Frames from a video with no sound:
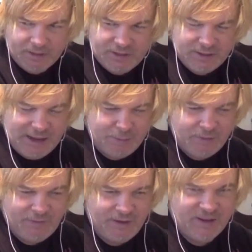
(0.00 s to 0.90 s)
slap in
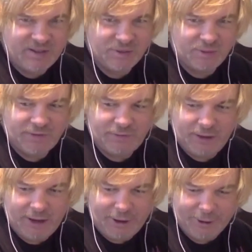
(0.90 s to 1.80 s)
the face to Ric
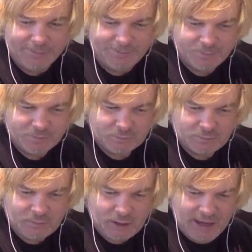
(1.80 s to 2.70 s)
Flair,
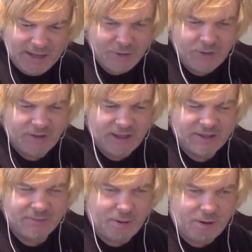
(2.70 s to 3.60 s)
I do think
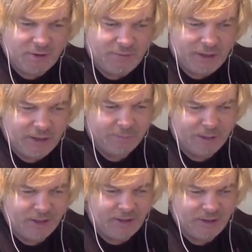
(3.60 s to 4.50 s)
that's a part of it,
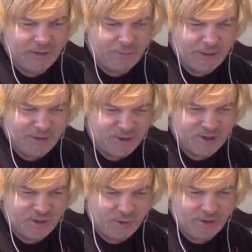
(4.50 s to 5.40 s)
but I think the bigger
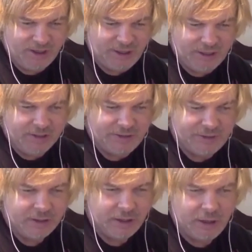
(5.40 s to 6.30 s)
story
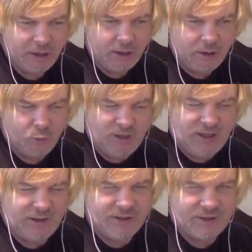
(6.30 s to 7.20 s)
is we
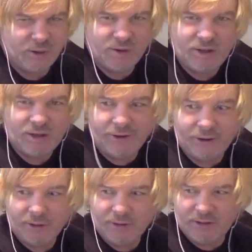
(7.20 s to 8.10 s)
need a story
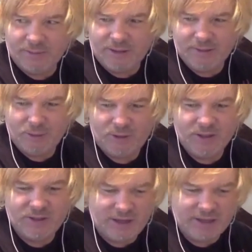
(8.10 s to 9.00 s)
here. The WWE
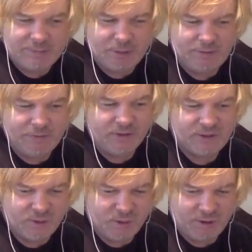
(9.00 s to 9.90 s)
is desperate for a
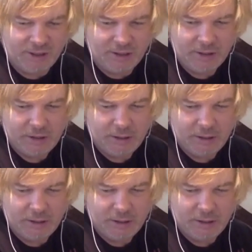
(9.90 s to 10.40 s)
story.